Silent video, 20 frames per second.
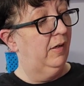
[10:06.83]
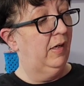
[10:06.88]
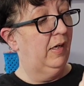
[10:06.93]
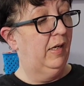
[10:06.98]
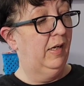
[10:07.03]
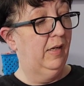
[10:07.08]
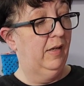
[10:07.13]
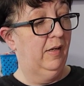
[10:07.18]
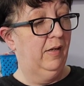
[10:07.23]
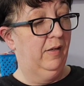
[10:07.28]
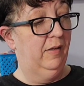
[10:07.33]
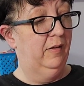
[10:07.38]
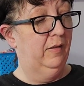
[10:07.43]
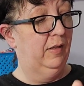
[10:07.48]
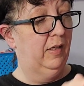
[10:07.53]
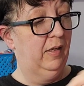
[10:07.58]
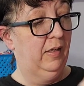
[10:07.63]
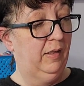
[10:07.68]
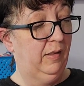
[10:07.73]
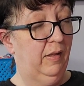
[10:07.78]
and
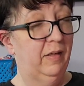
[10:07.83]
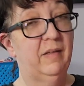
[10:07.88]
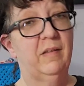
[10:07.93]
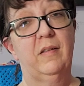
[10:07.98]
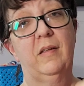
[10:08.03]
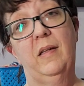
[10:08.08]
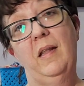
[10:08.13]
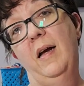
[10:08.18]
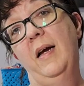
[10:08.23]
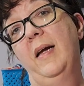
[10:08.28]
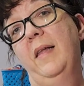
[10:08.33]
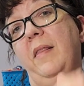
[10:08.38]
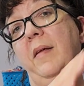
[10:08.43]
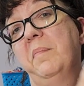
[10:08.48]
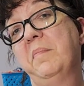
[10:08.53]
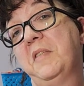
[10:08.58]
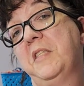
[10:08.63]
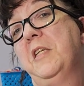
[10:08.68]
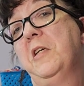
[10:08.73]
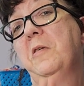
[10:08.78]
Kitty likes to lie on them,
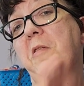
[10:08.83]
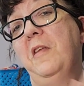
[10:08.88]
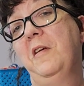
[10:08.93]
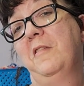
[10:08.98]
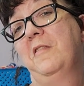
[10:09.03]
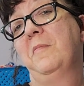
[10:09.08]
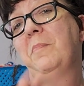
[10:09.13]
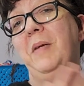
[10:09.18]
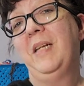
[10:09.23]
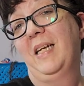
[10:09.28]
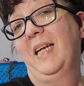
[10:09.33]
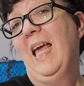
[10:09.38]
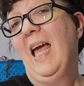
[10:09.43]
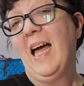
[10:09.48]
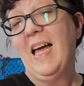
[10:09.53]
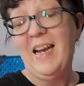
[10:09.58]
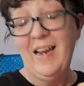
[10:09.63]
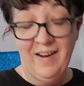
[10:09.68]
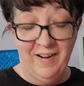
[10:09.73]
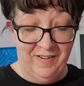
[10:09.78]
so there's a bit of
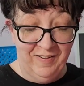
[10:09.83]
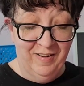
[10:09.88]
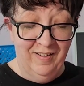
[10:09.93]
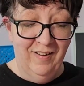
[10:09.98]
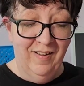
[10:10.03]
cat hair.